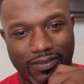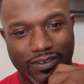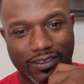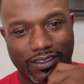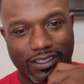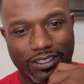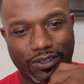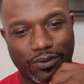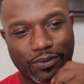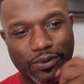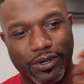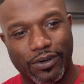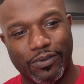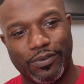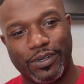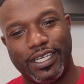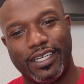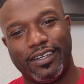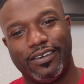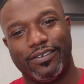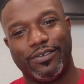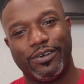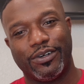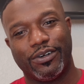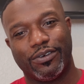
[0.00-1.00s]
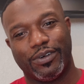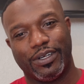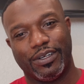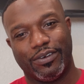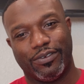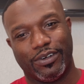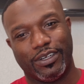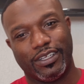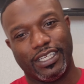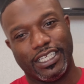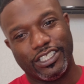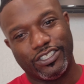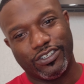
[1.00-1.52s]
So what are we what are we
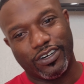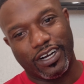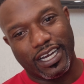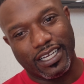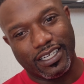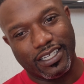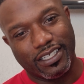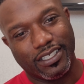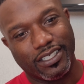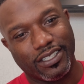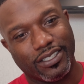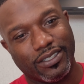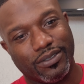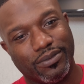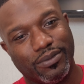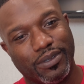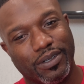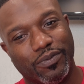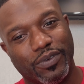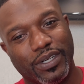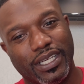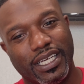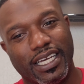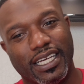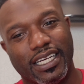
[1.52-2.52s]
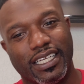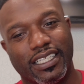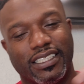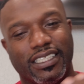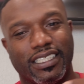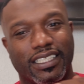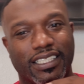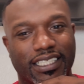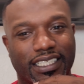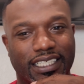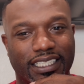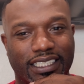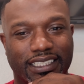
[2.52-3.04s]
really trying to do when we get
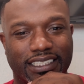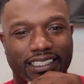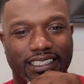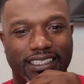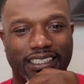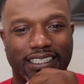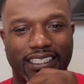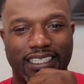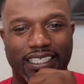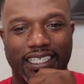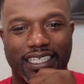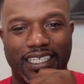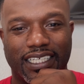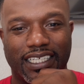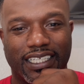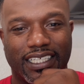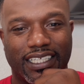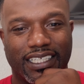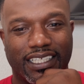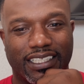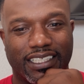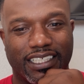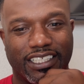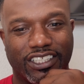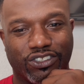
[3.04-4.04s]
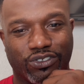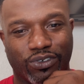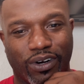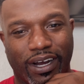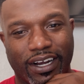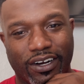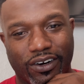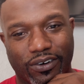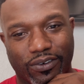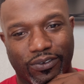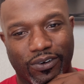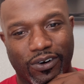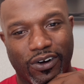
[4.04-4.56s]
into these these
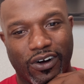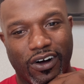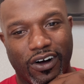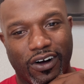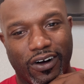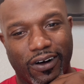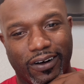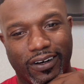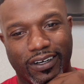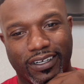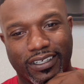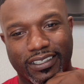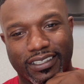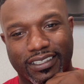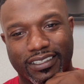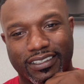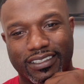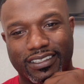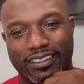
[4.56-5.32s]
right or wrong